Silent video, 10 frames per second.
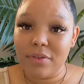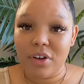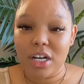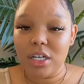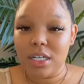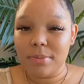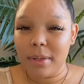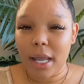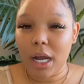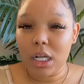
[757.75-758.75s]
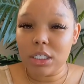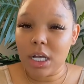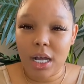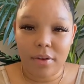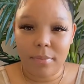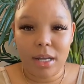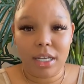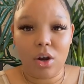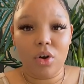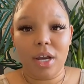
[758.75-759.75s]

If you're not trying to spend like a ton of money on